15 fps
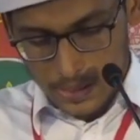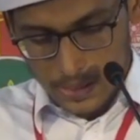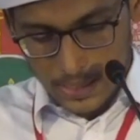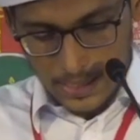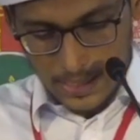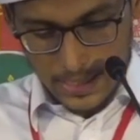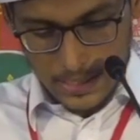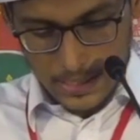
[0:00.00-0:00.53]

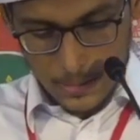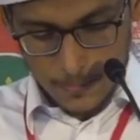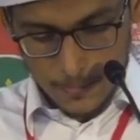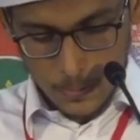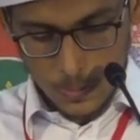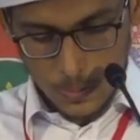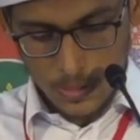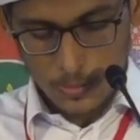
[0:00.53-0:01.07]
In case of
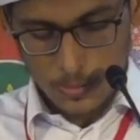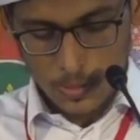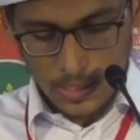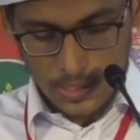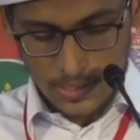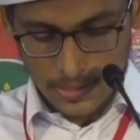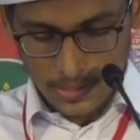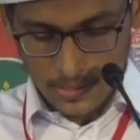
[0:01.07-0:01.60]
Surah
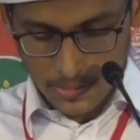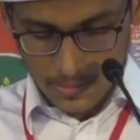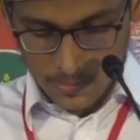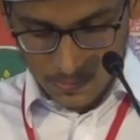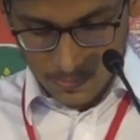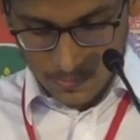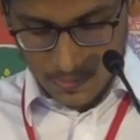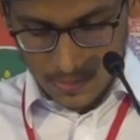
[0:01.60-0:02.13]
Al-Qasas,
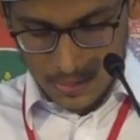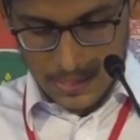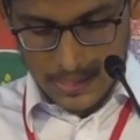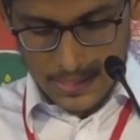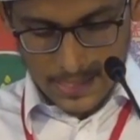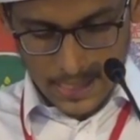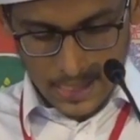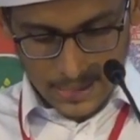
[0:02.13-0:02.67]
it
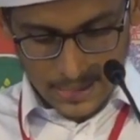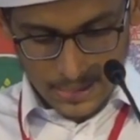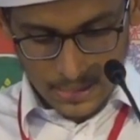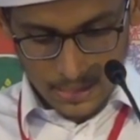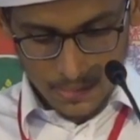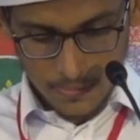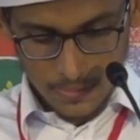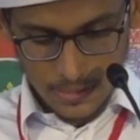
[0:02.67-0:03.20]

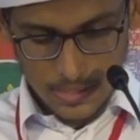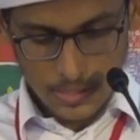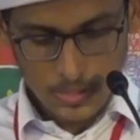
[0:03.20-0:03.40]
started with the